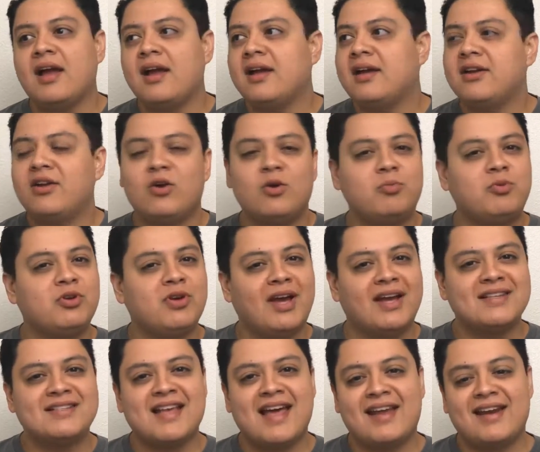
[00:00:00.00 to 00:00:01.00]
I hope you
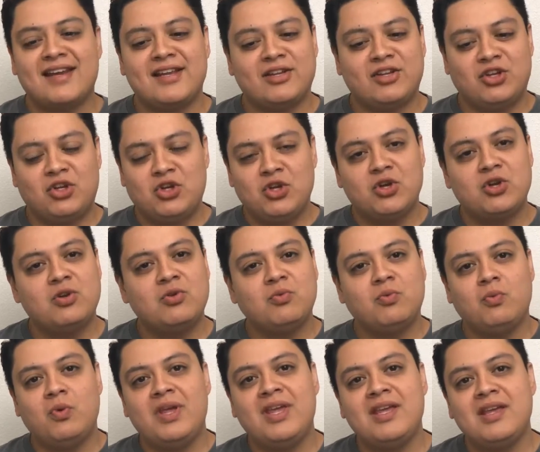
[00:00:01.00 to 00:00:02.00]
guys had a good
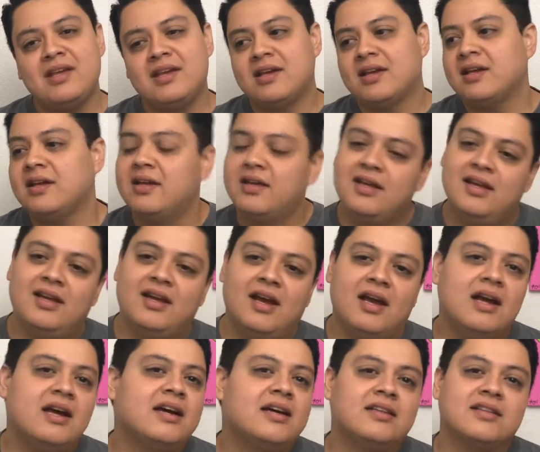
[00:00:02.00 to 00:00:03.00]
week.
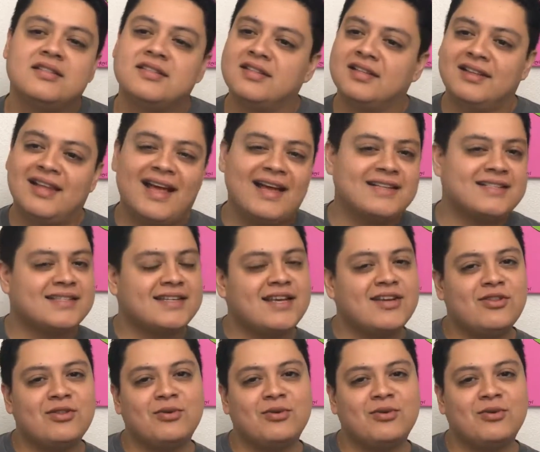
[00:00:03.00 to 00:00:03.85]
It's the last day